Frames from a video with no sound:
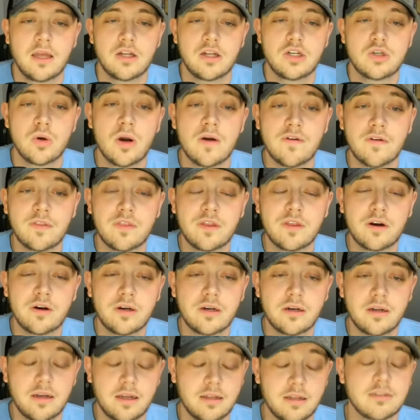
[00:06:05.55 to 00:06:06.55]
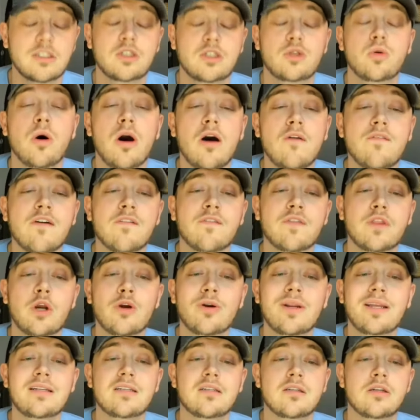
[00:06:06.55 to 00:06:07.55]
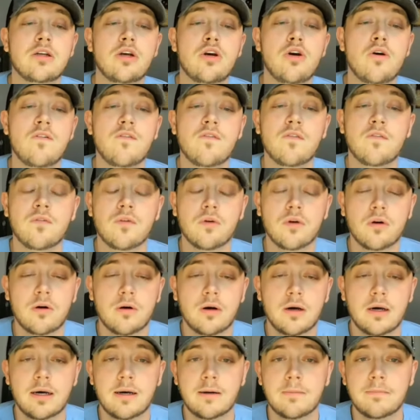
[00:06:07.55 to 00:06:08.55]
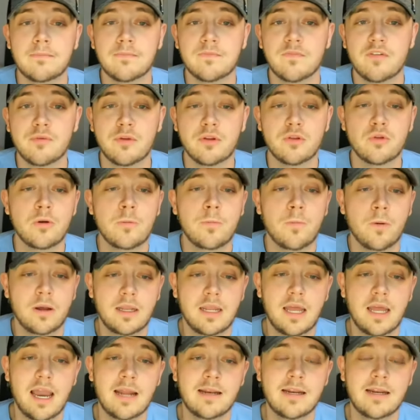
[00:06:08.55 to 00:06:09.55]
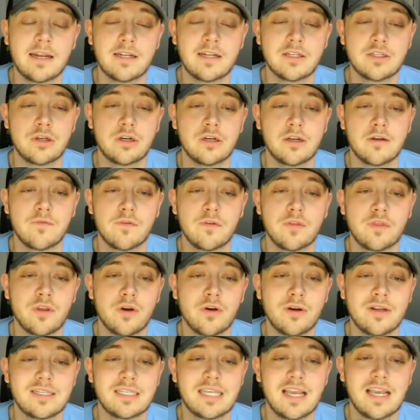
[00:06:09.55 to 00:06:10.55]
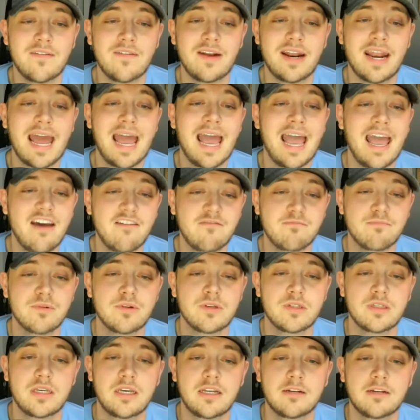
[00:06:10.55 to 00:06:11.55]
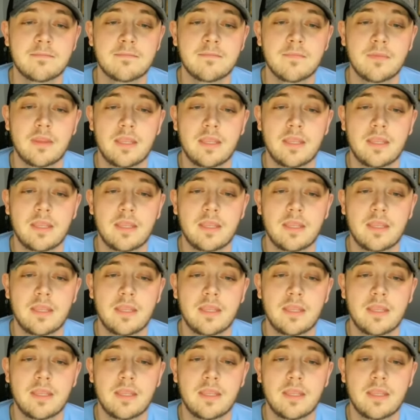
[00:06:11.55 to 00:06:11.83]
12 of 32 from the 3-point line. That is good enough for 37.5%.